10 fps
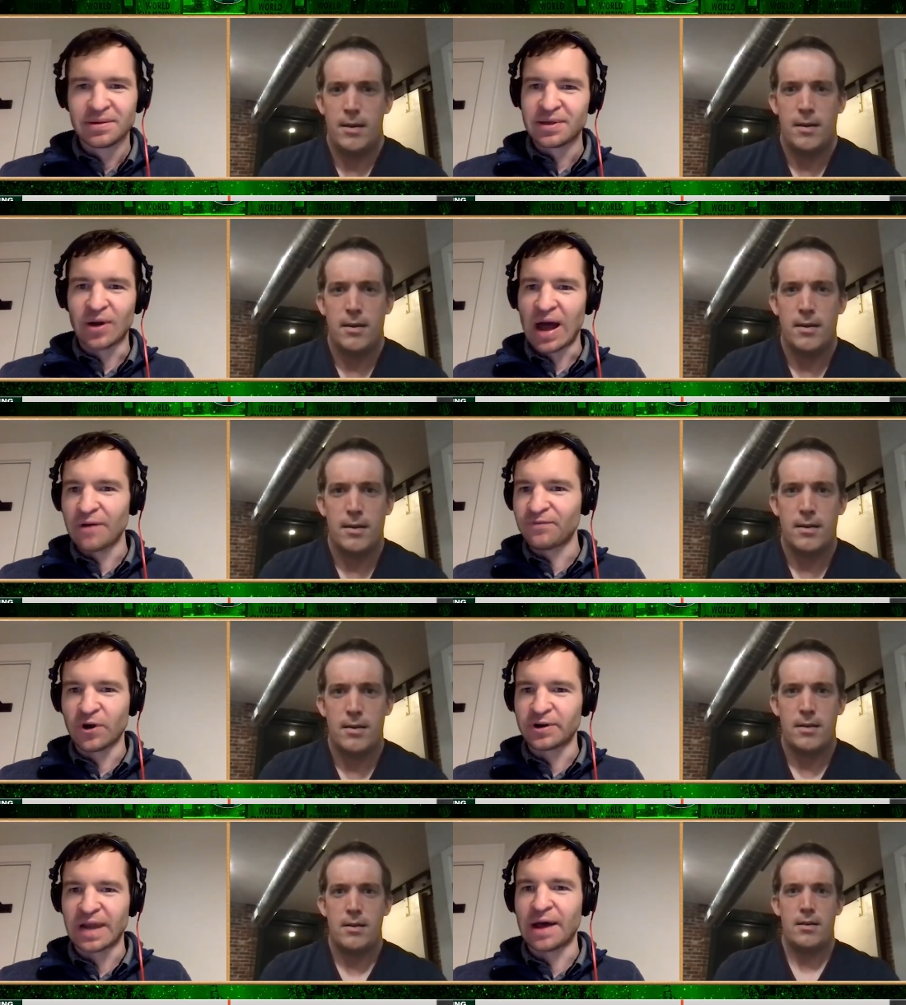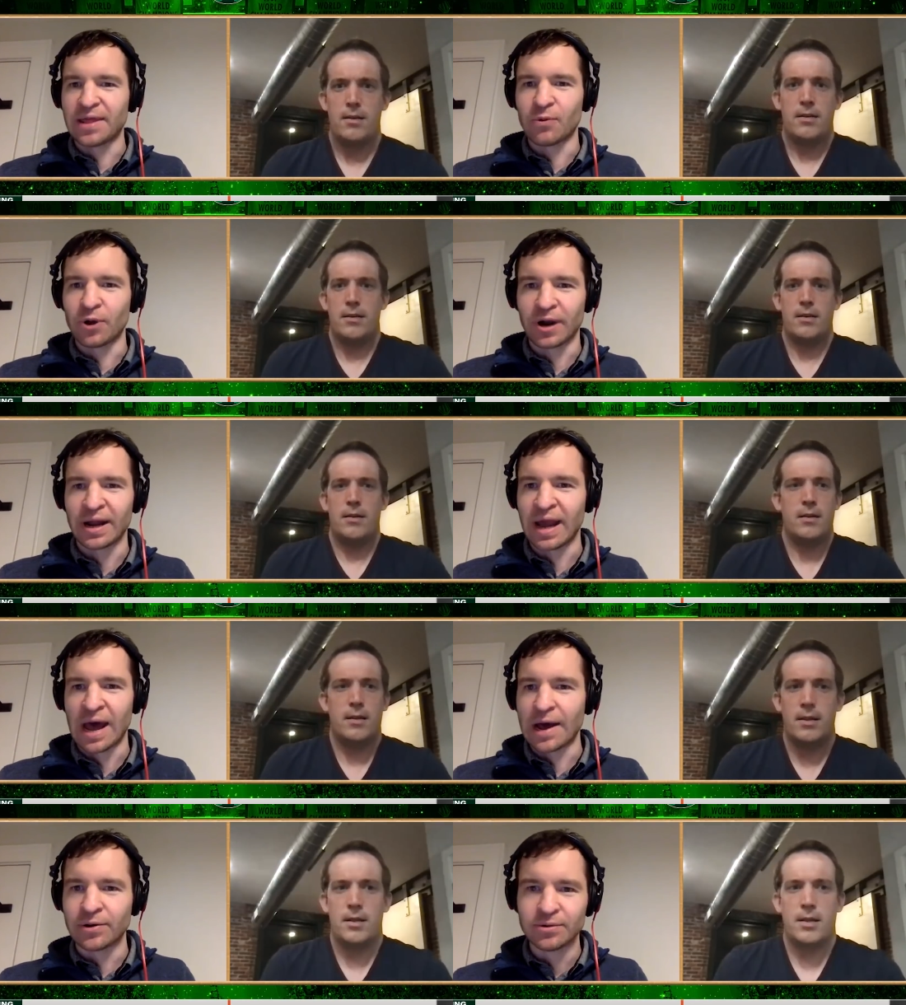Speaker 1: you know, how far down they were and
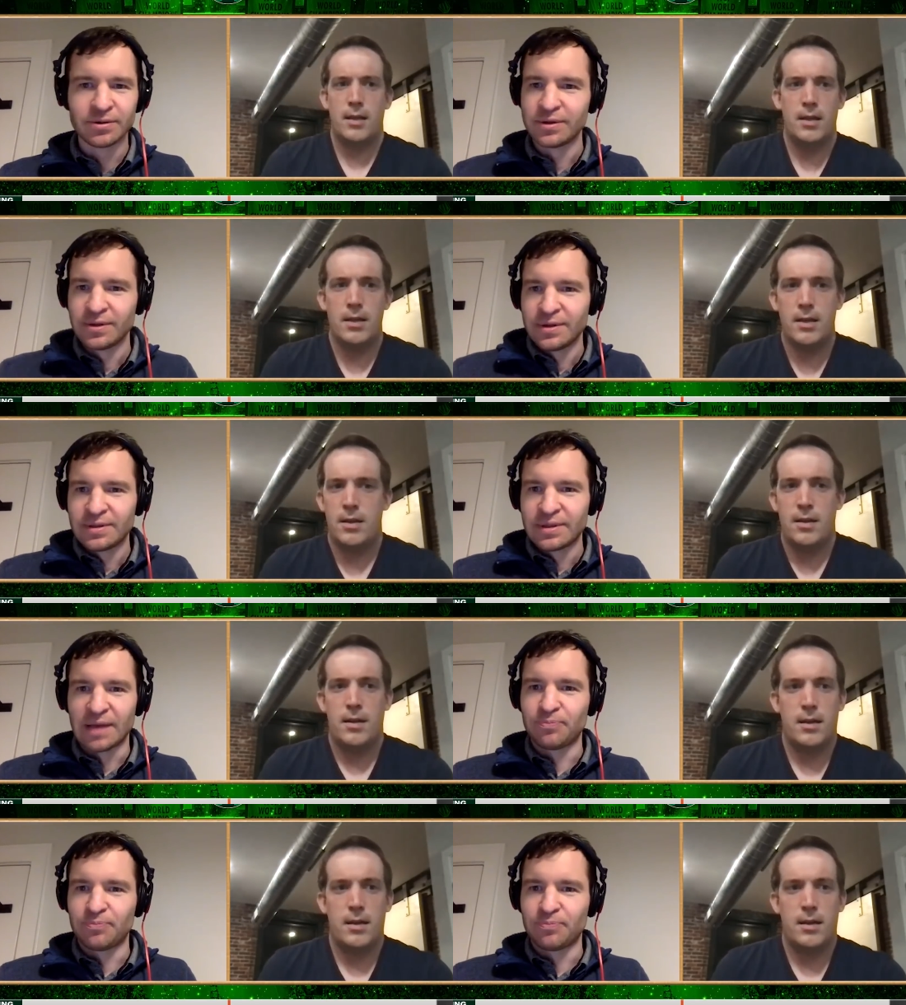how they